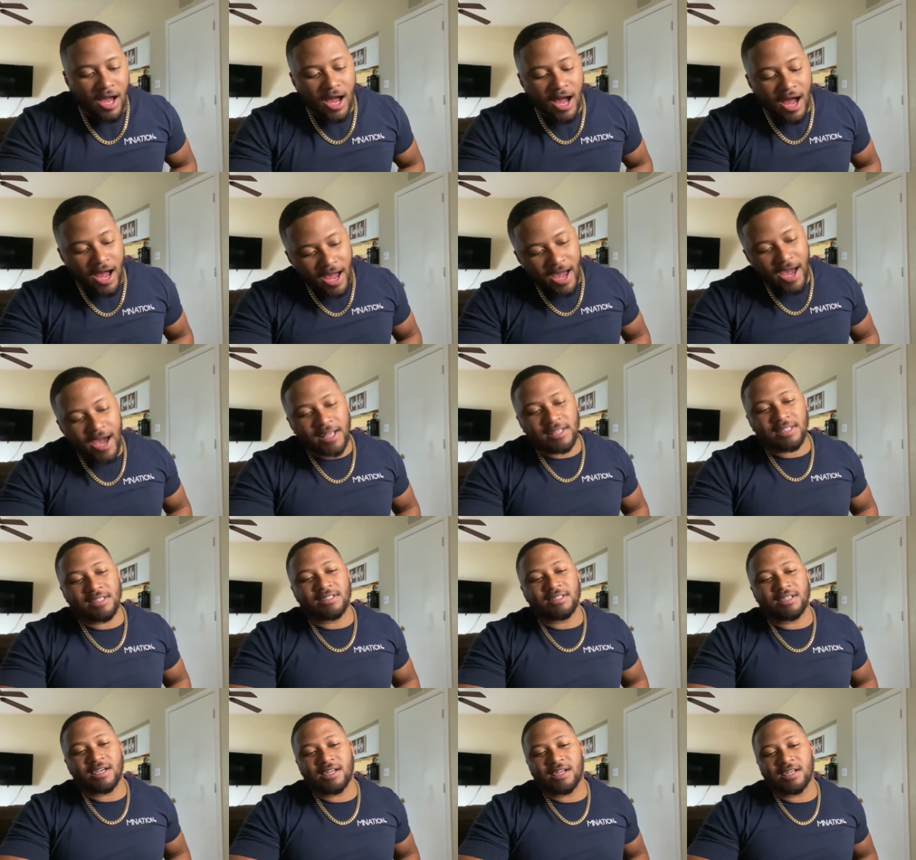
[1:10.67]
I had to
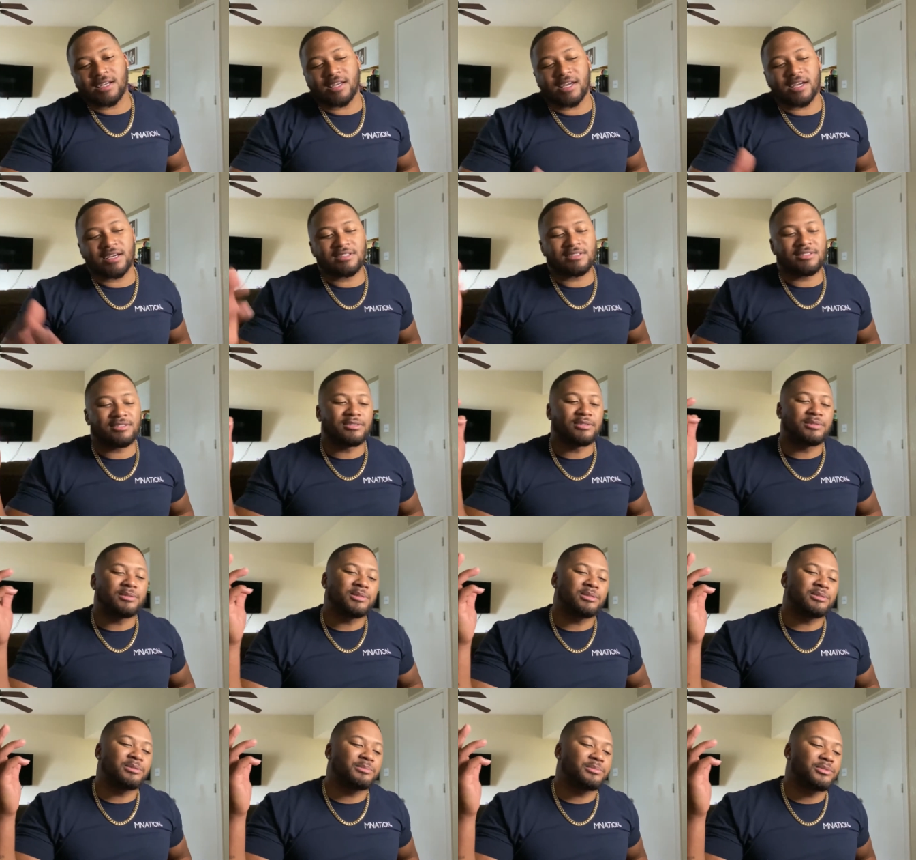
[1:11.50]
dedicate
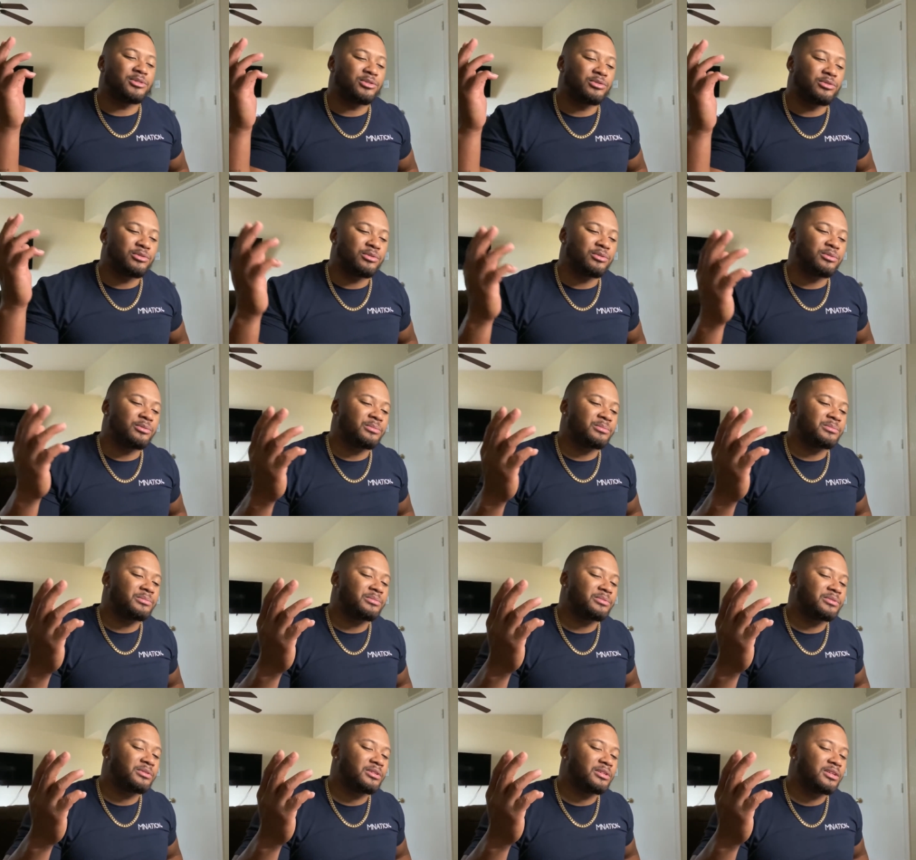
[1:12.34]
some to him
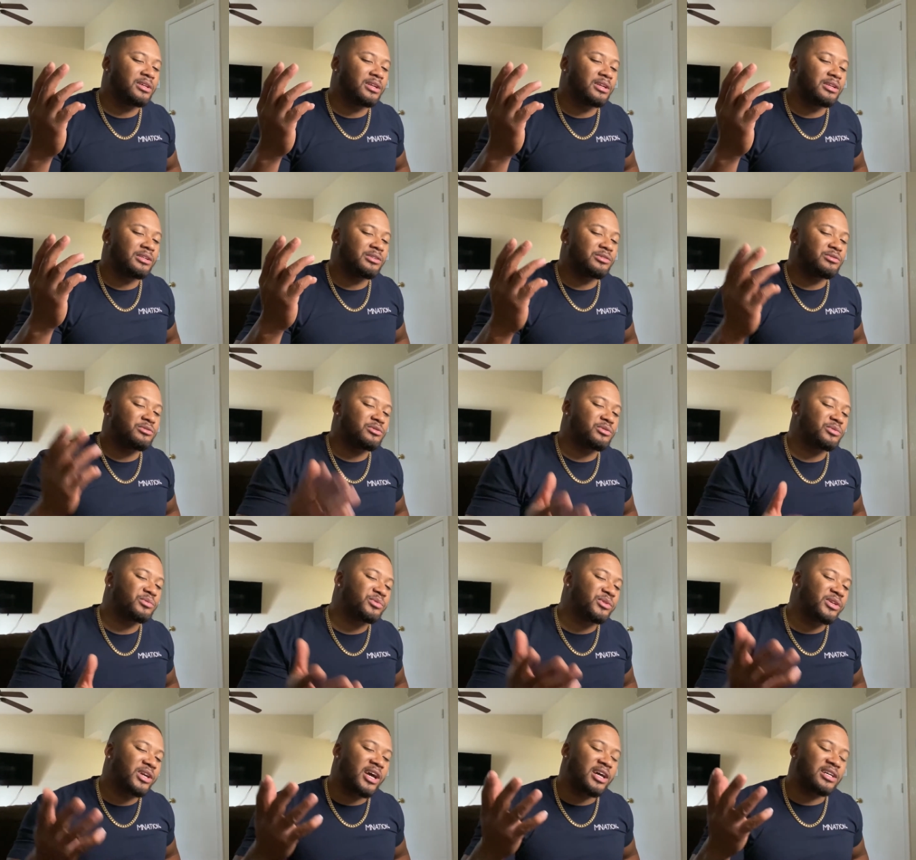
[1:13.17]
and do some
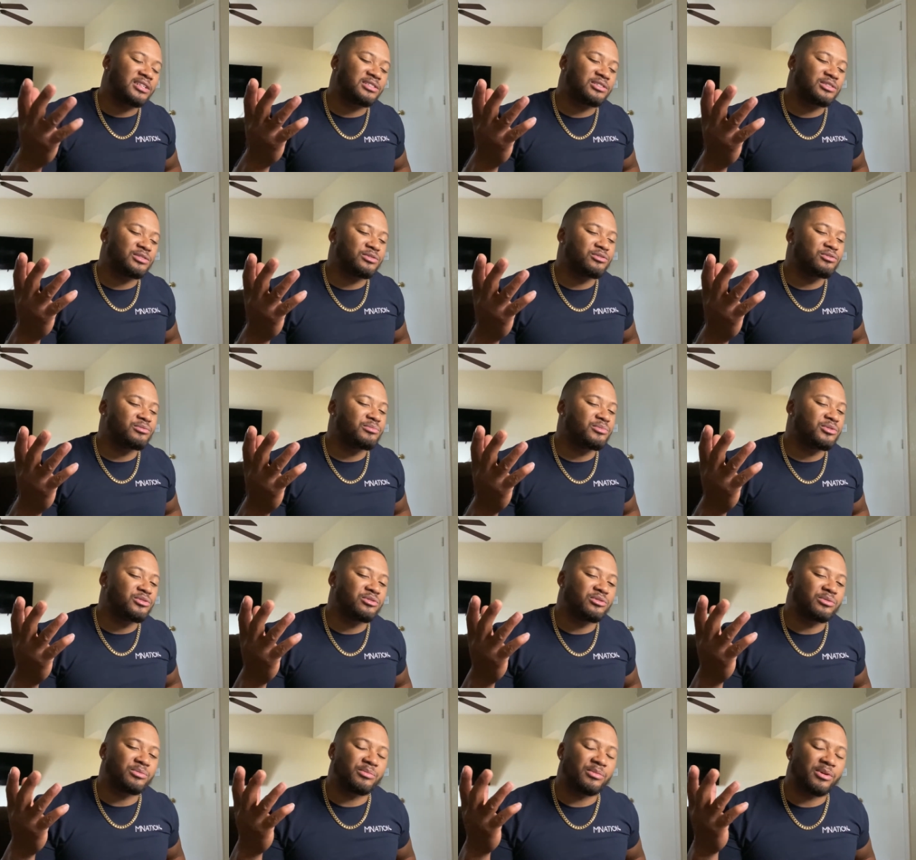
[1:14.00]
reactions to his
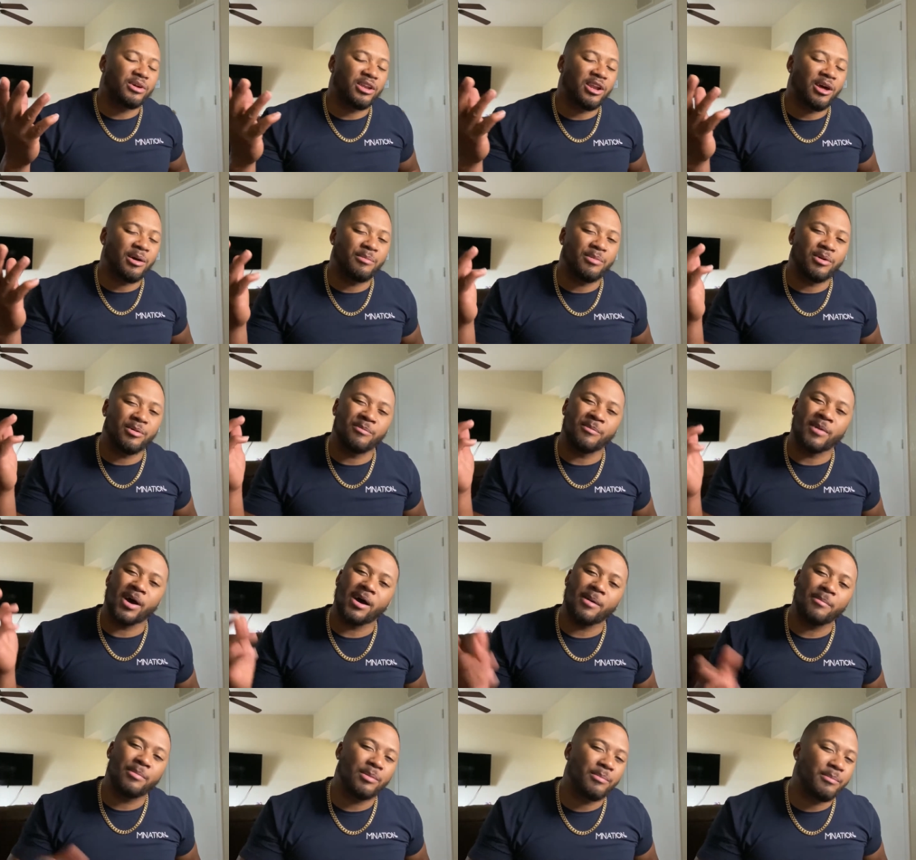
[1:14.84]
music, man. I've been
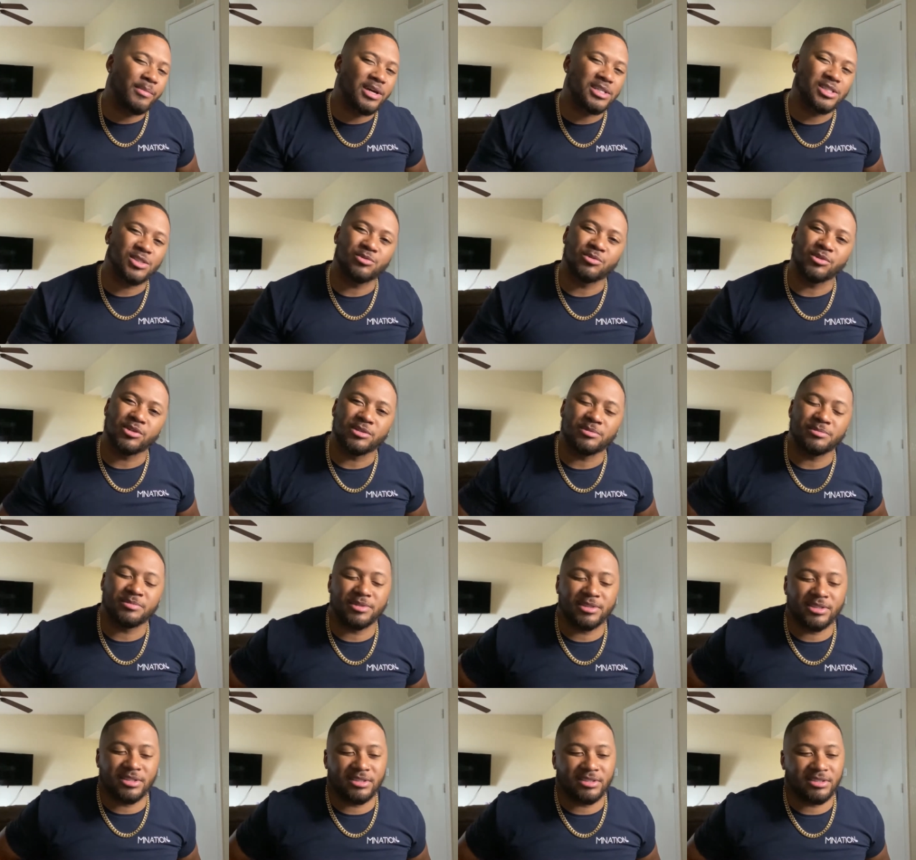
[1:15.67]
I've been messing with him
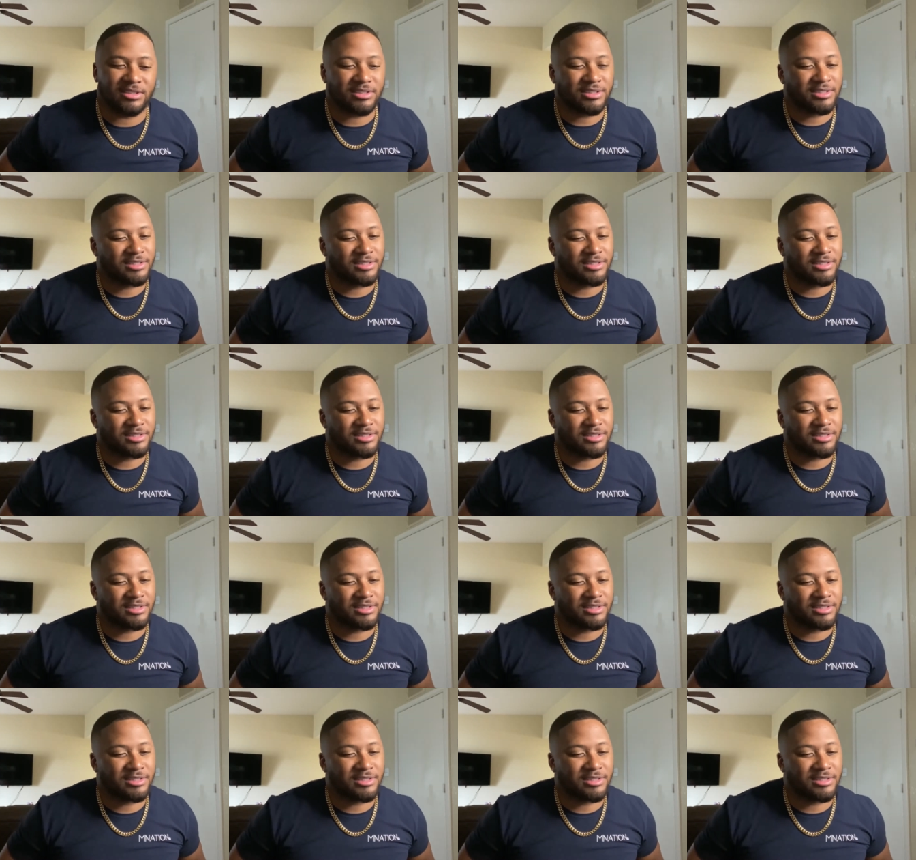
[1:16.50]
since